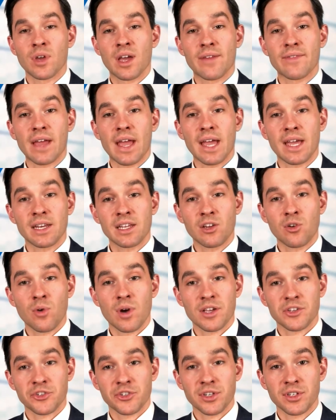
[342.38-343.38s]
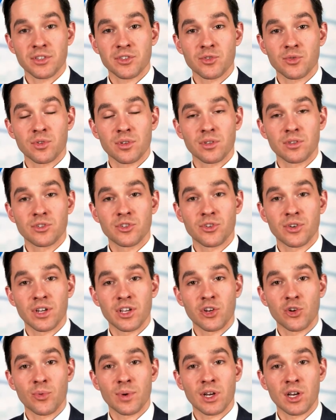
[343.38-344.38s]
have any questions during
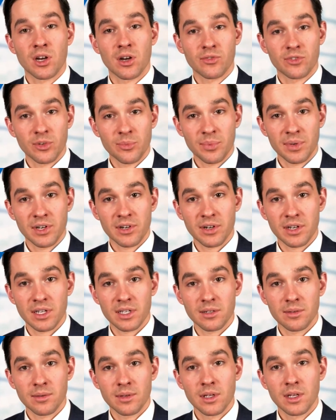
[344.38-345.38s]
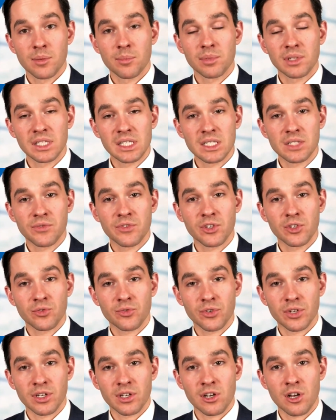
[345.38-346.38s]
your recovery period, please feel
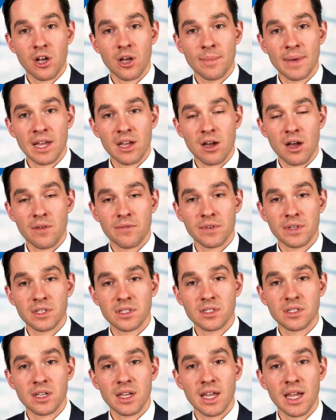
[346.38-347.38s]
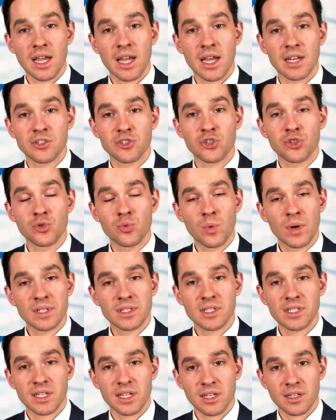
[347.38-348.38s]
free to call my office at
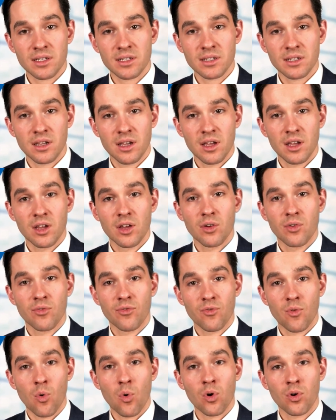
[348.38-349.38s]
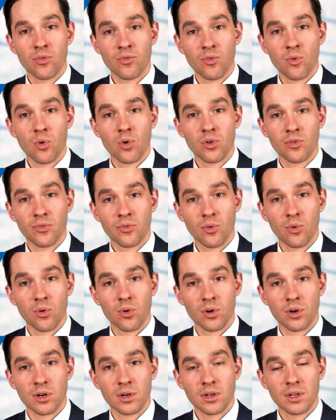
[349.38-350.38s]

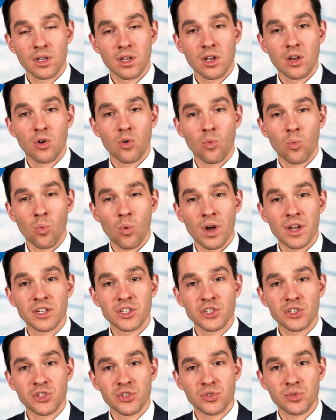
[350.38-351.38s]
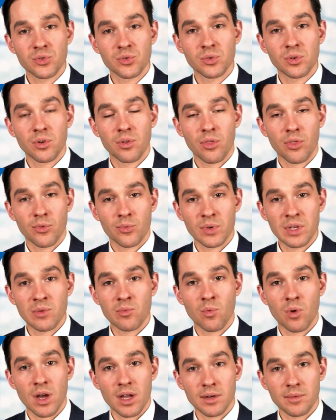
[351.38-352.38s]

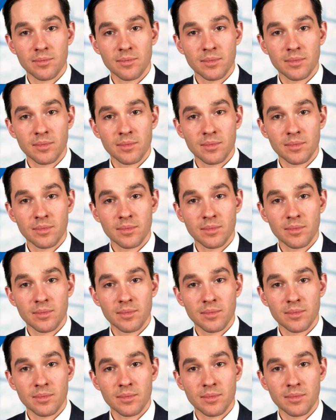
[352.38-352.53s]
216-444-1231.